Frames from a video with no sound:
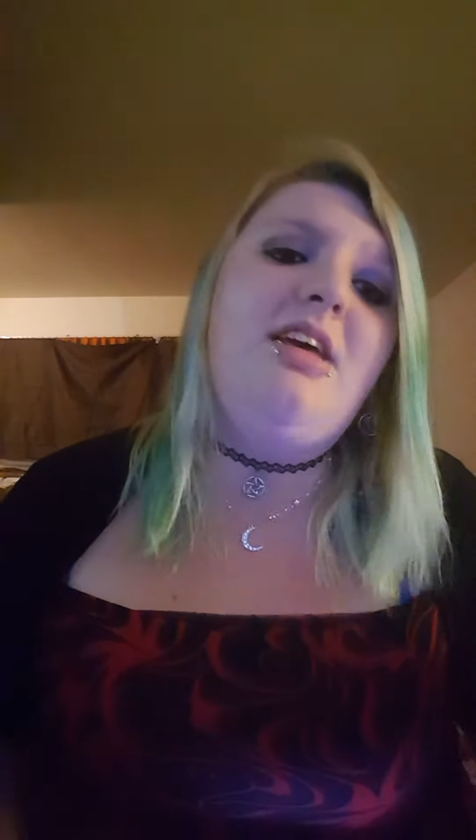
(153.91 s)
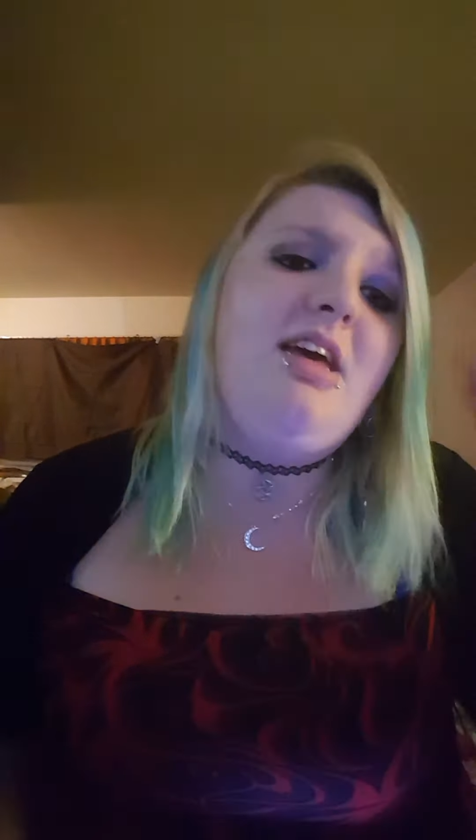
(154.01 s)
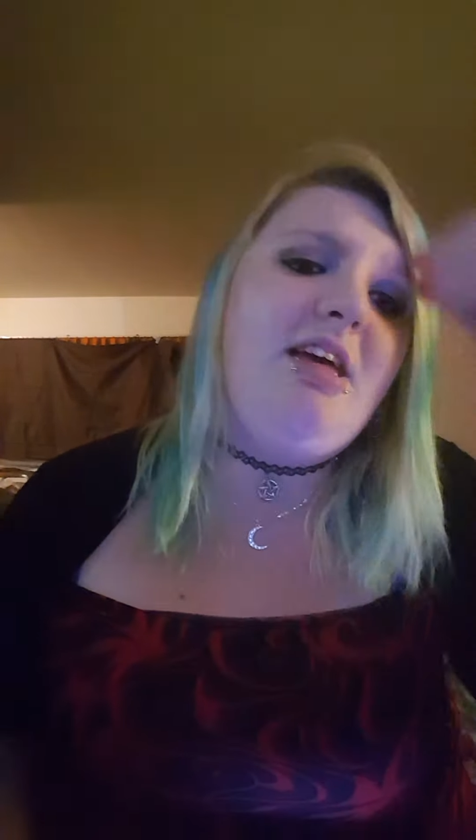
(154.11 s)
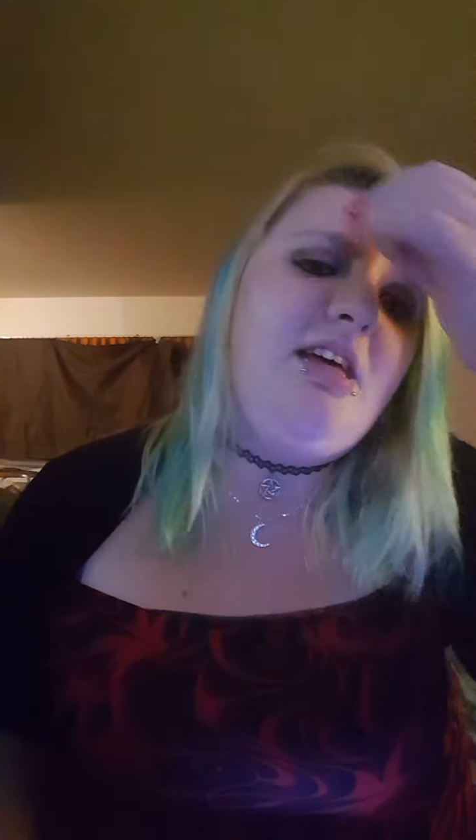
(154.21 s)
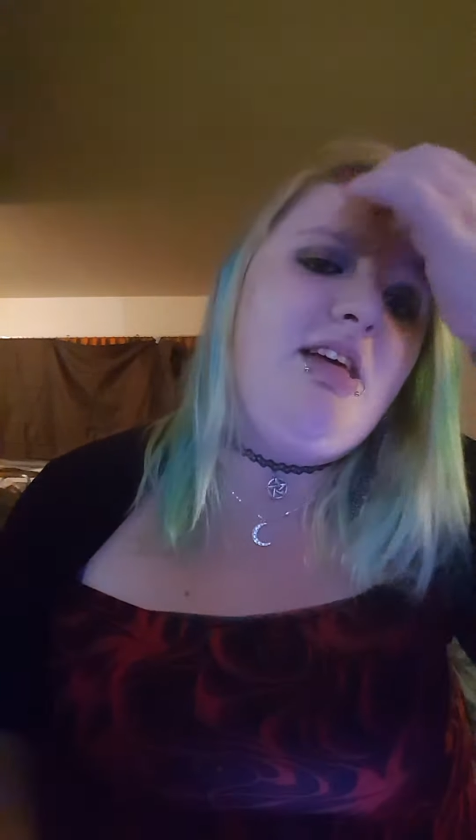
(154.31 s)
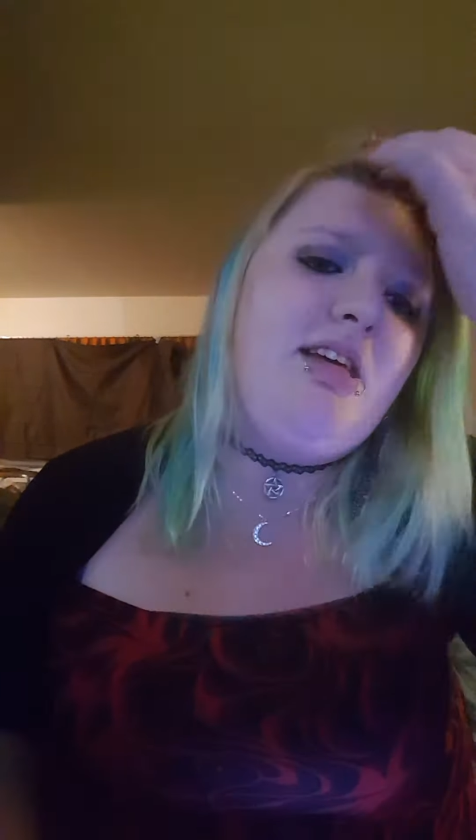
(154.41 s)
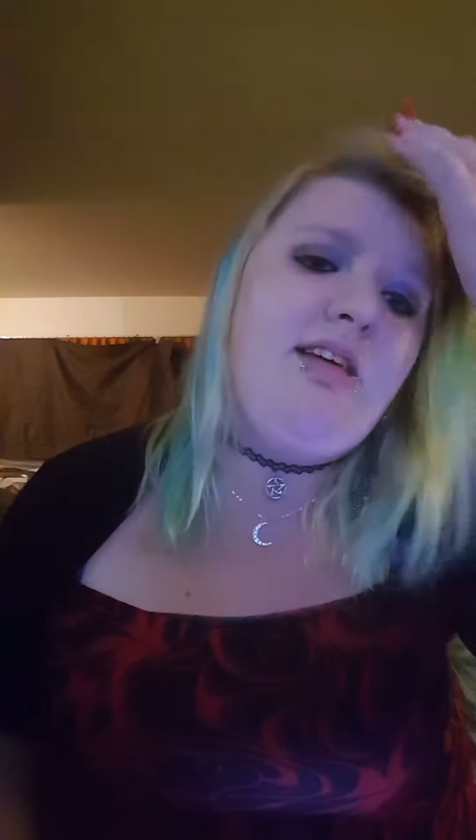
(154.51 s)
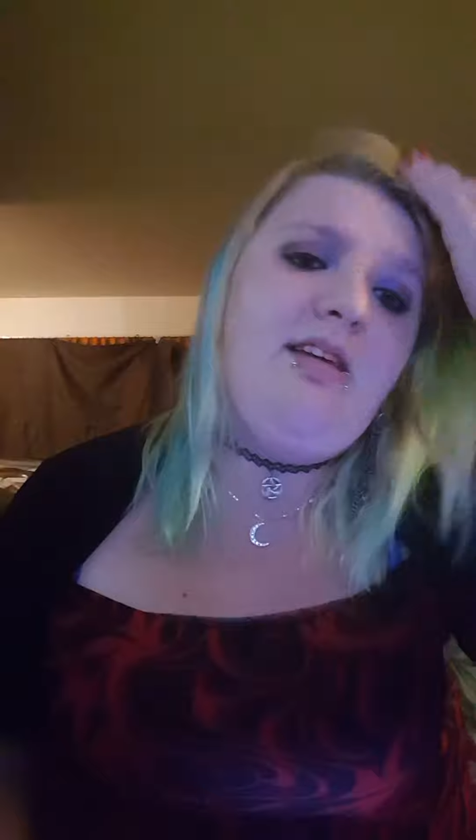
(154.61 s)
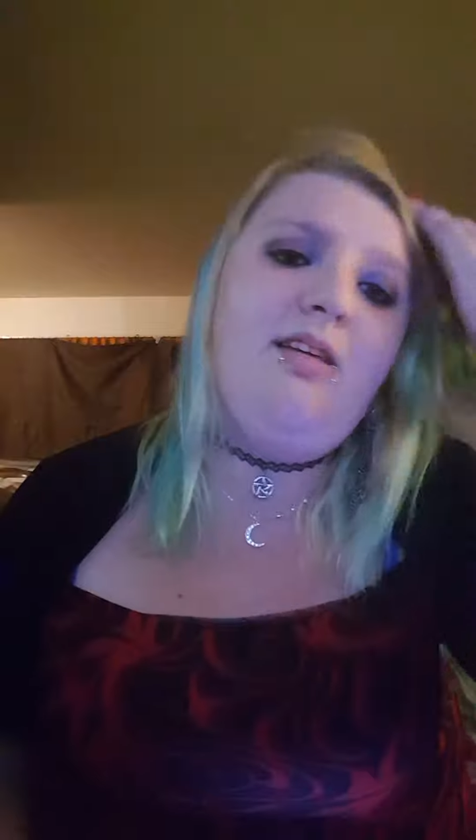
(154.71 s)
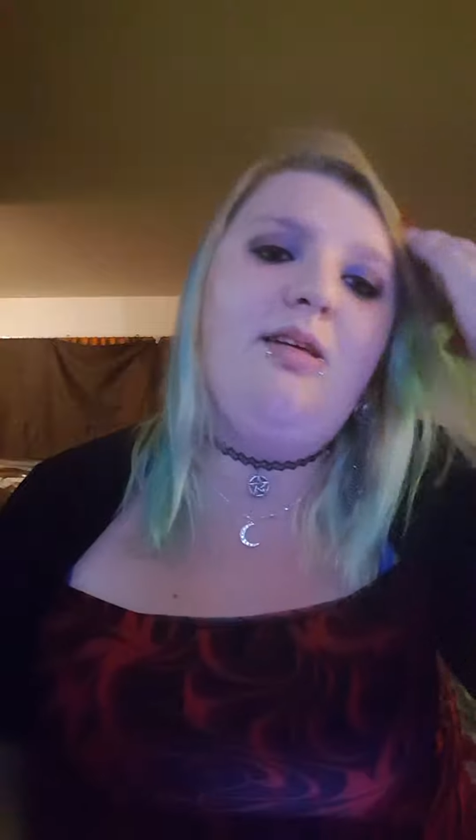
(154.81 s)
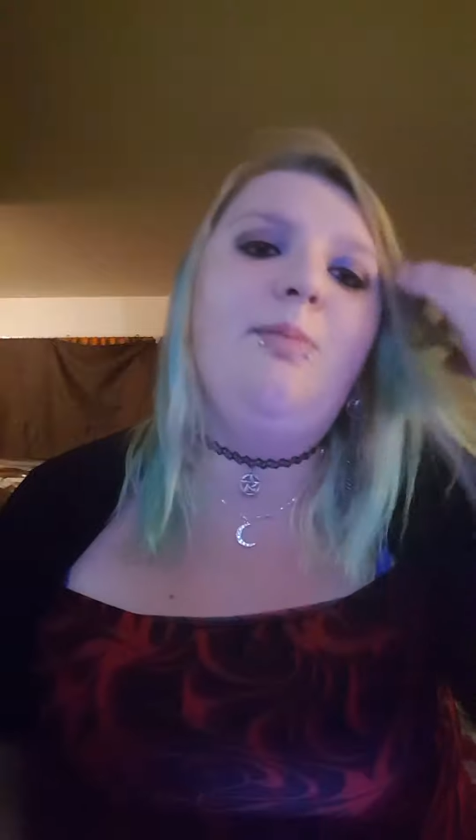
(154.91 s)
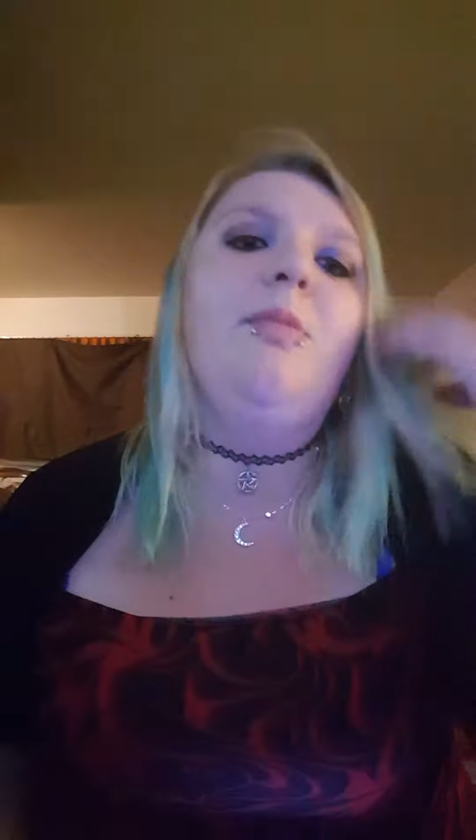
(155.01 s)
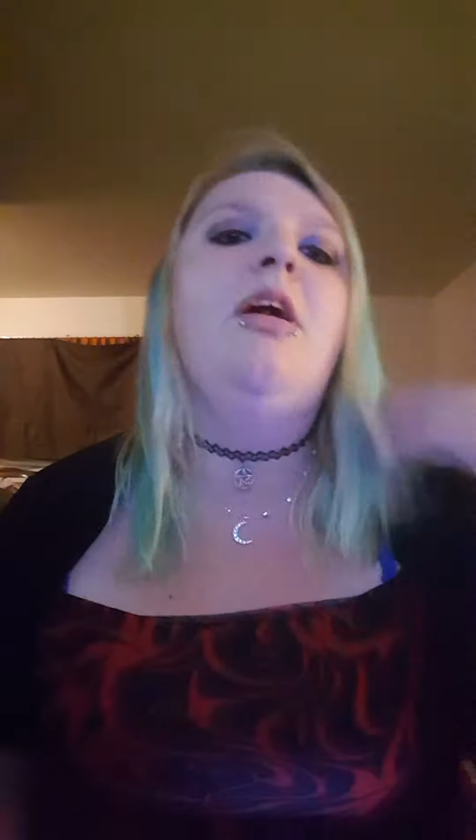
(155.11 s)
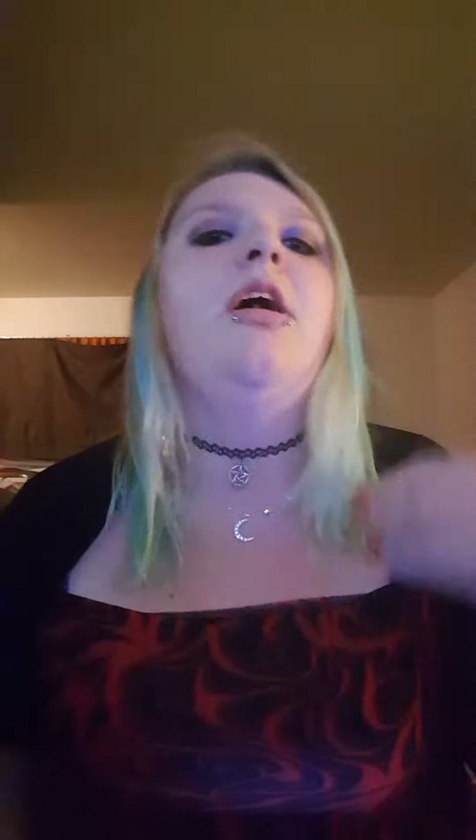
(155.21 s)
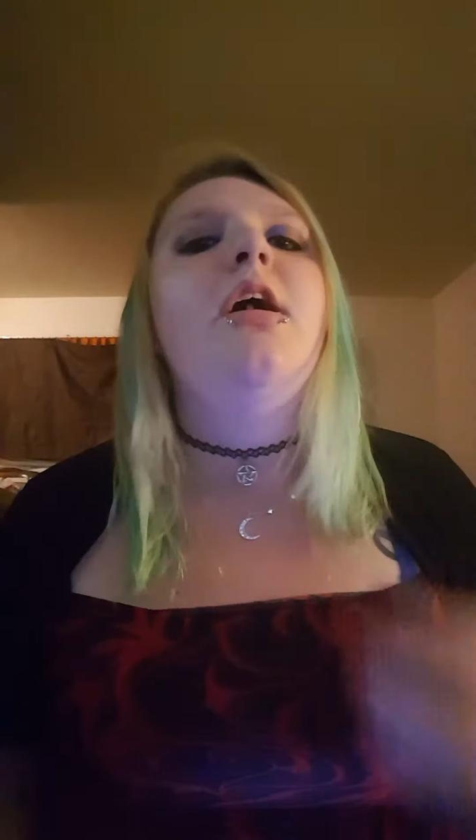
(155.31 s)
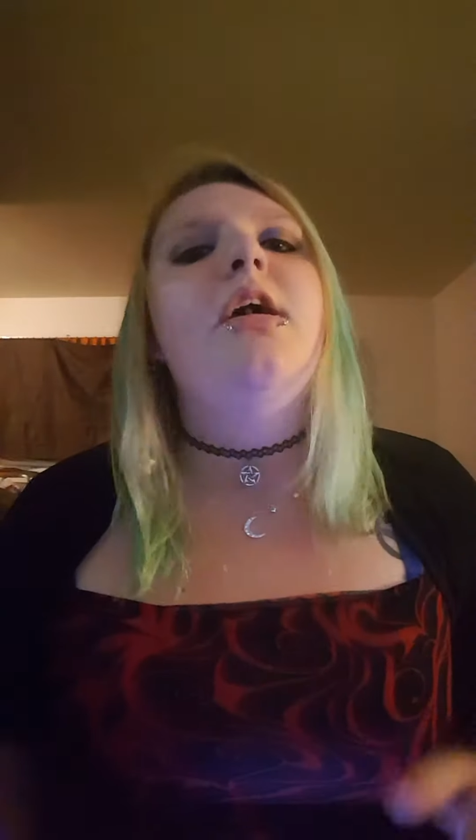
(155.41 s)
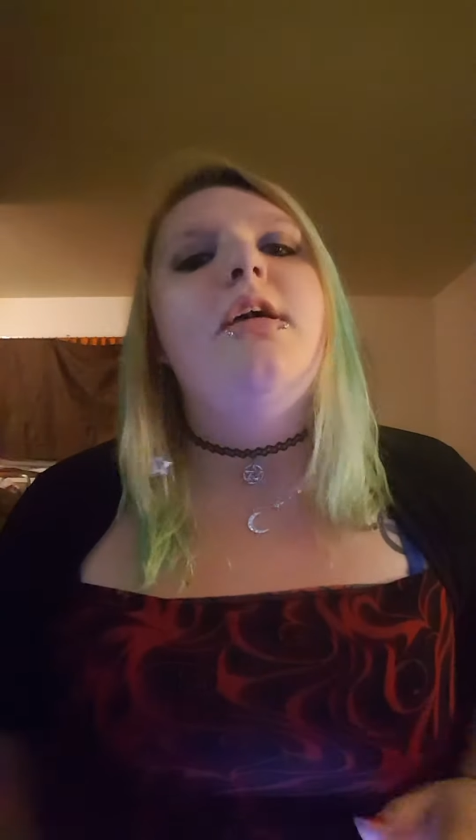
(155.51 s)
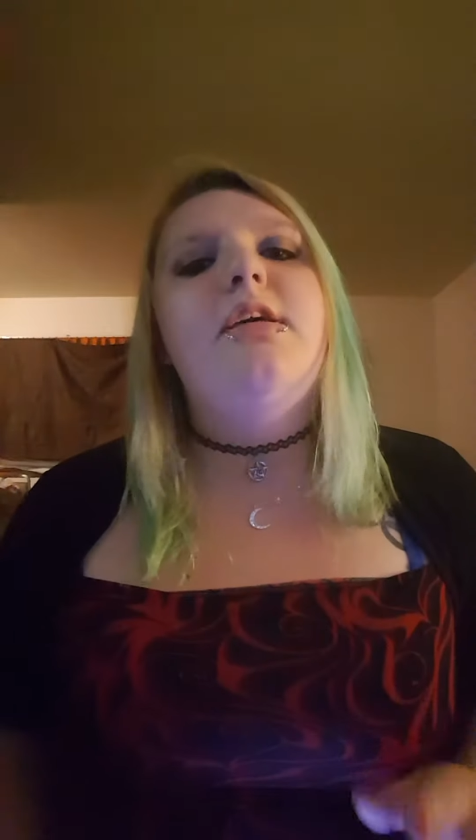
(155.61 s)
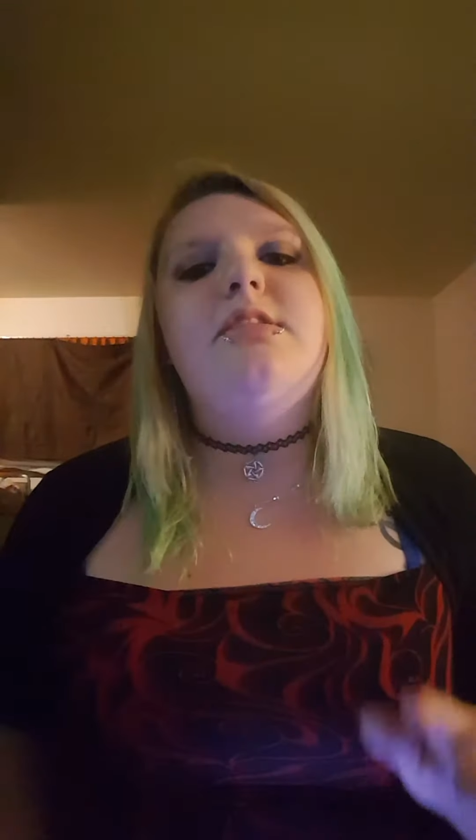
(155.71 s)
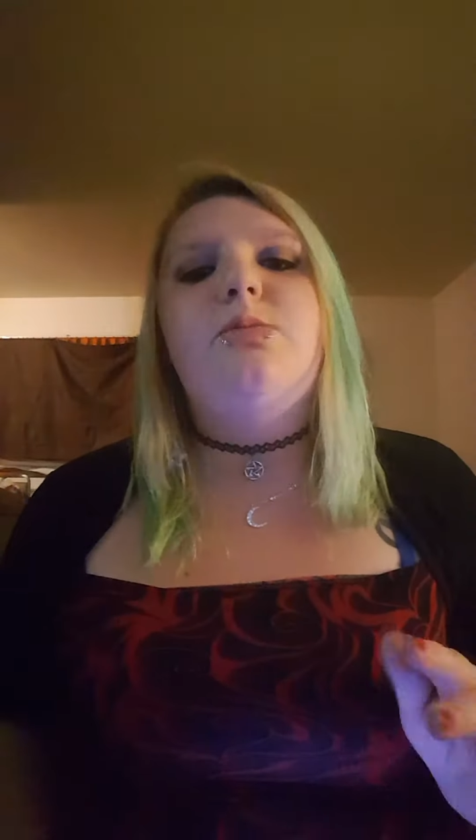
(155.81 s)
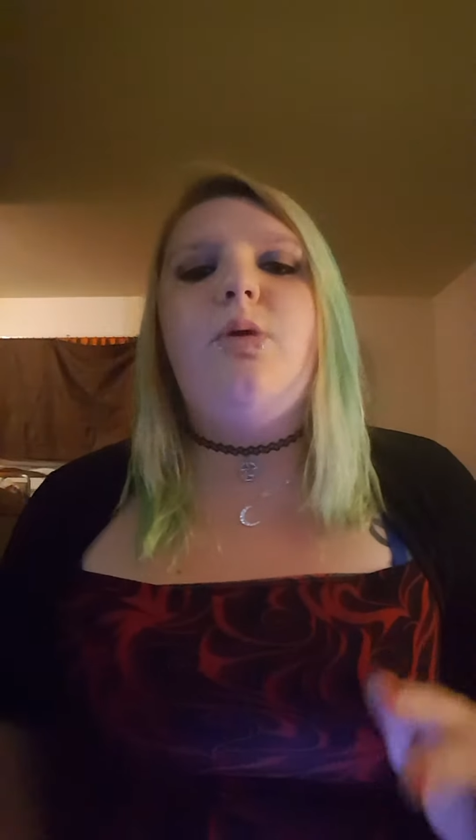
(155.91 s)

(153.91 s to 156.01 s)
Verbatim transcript: am Is